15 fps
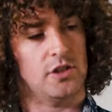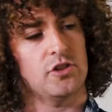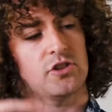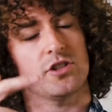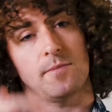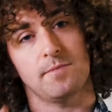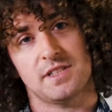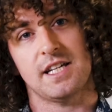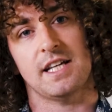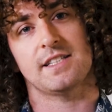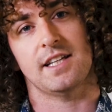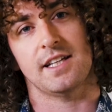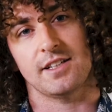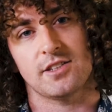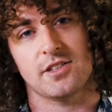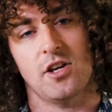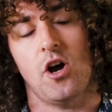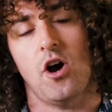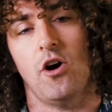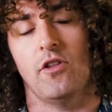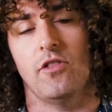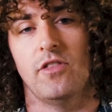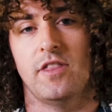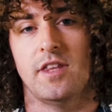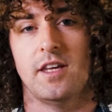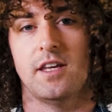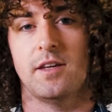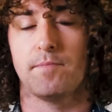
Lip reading: some settings on the